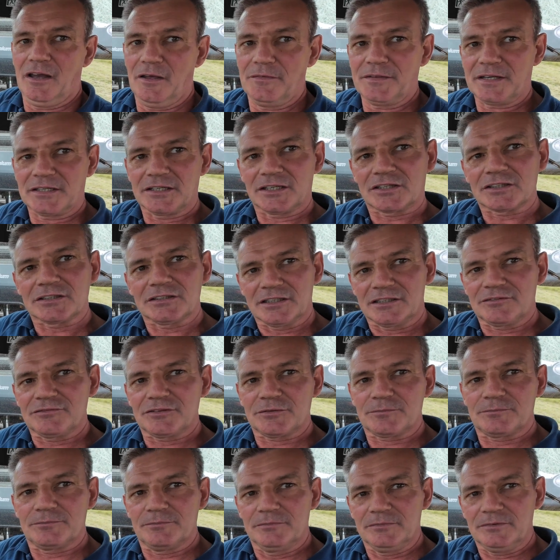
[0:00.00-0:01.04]
and then you can
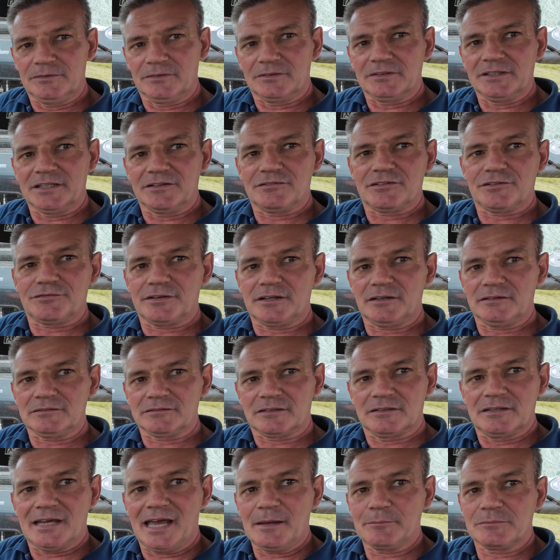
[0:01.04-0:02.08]
leave the
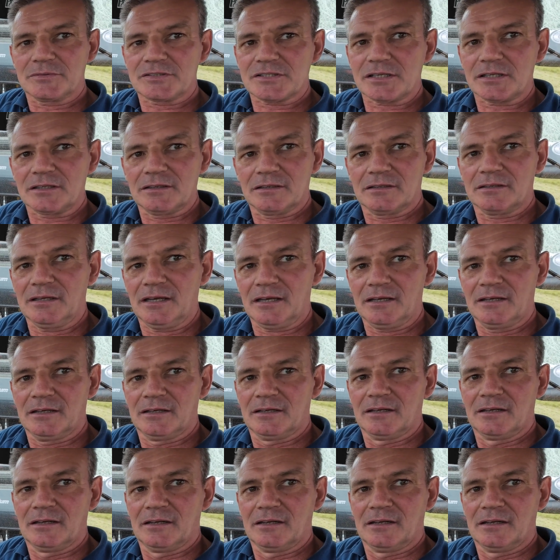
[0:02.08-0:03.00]
field empty. Yeah.